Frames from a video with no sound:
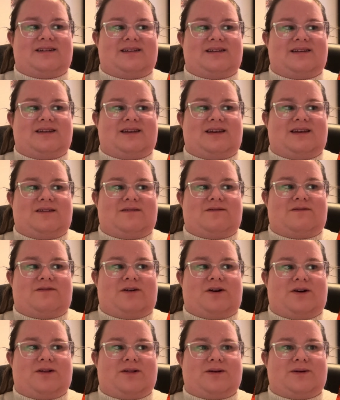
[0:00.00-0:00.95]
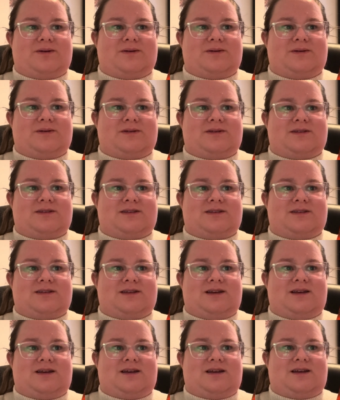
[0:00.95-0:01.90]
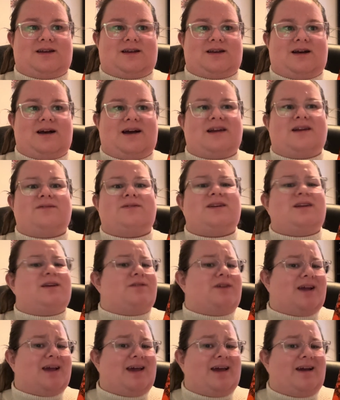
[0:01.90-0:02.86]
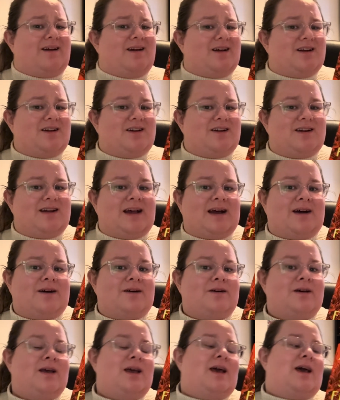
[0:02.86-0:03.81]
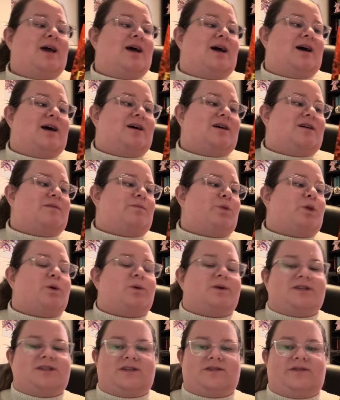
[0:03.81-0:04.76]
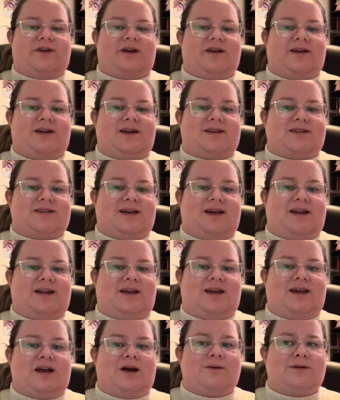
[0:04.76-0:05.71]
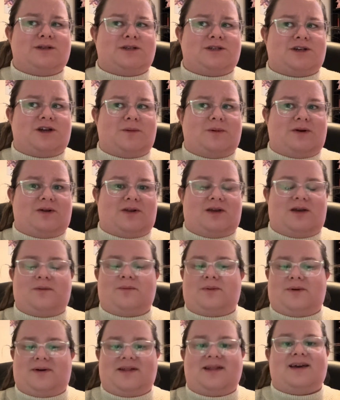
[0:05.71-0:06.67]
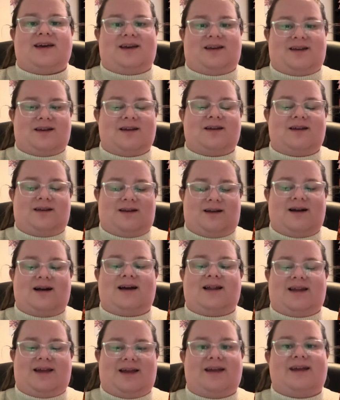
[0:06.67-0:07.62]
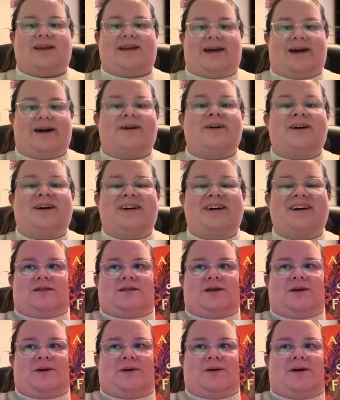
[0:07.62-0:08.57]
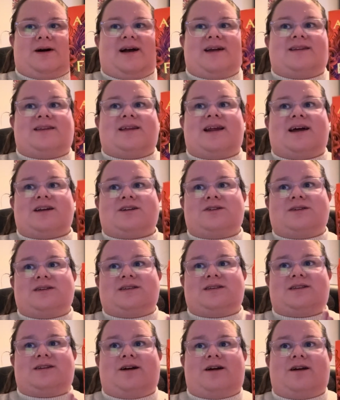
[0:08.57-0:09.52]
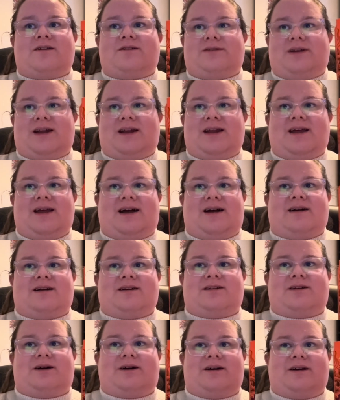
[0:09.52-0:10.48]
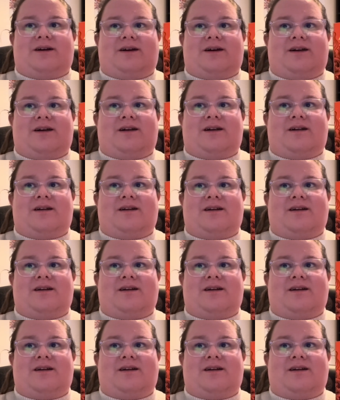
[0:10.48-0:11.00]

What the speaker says: it follows kind of a different character now, which is very exciting. I wasn't sure about it, but like I like it now. So I did actually start reading Akkad